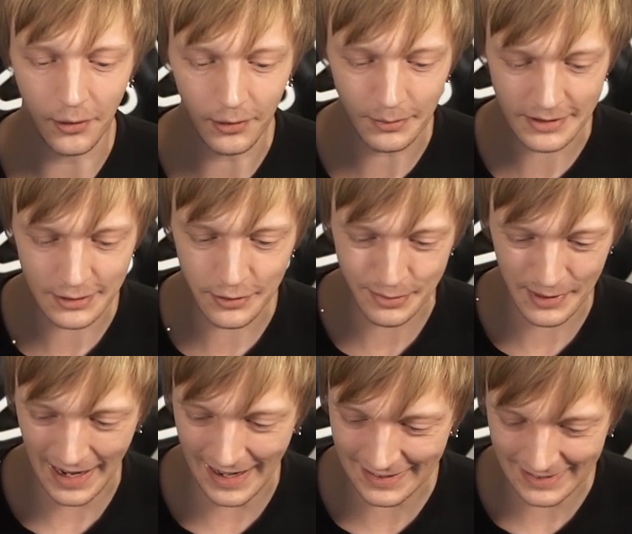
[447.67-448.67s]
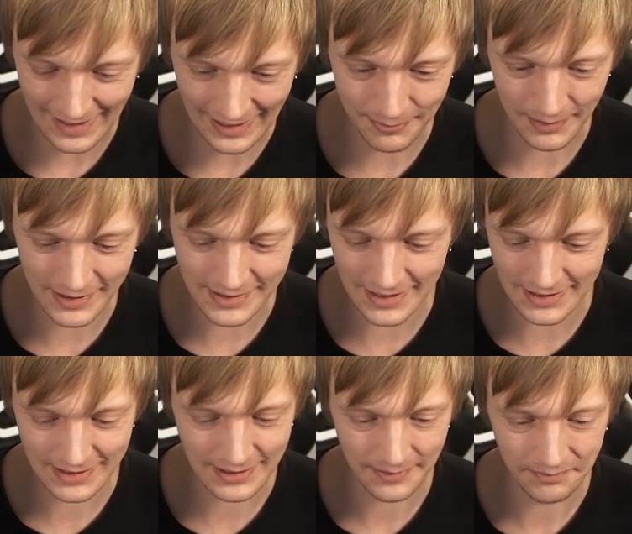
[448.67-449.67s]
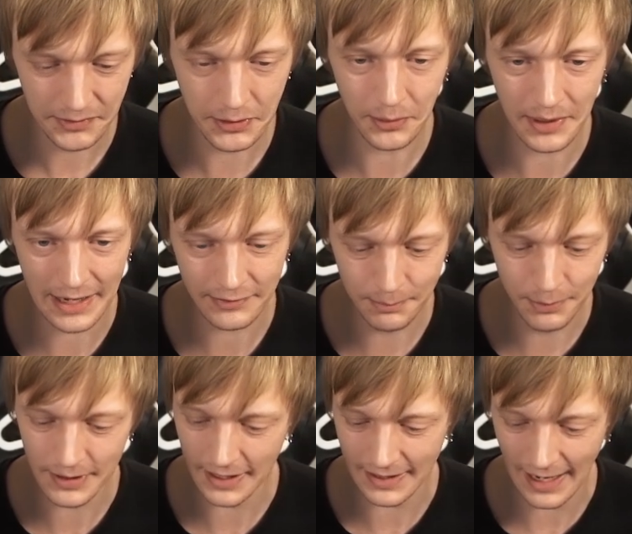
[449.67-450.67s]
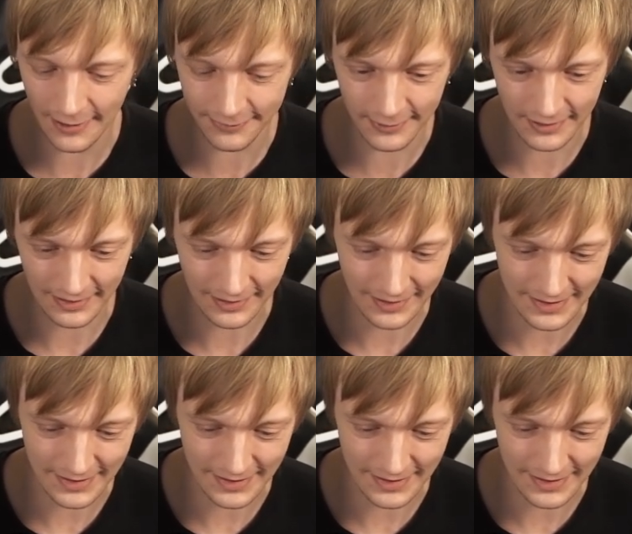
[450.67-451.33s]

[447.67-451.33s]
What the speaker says: always lose with any deck, but it's just you don't have to put any effort into